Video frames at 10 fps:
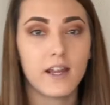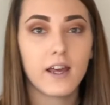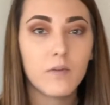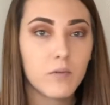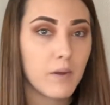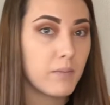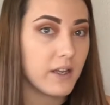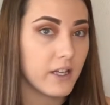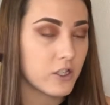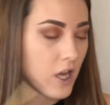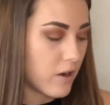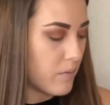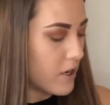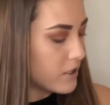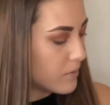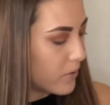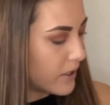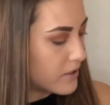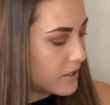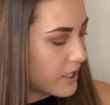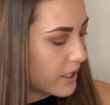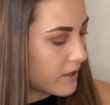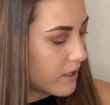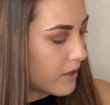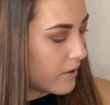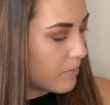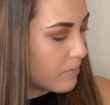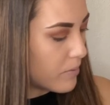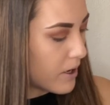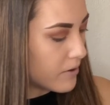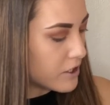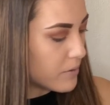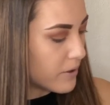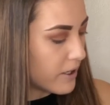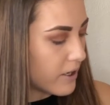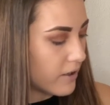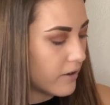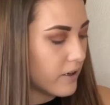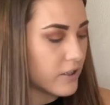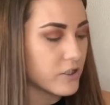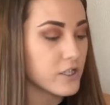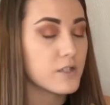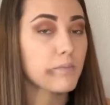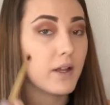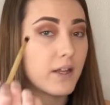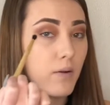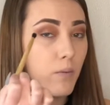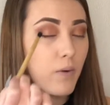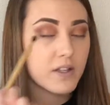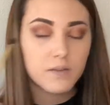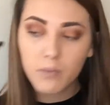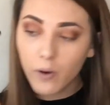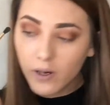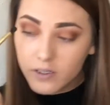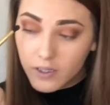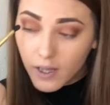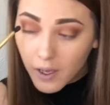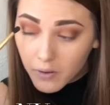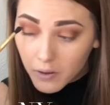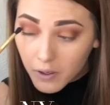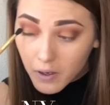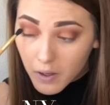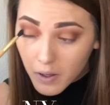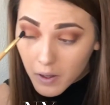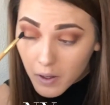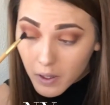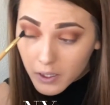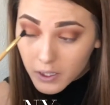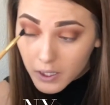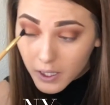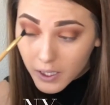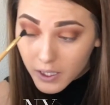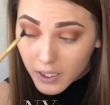Again, with my blending shadow brush, I'm going to take the brown shimmery color and just blend that once more into the outer lid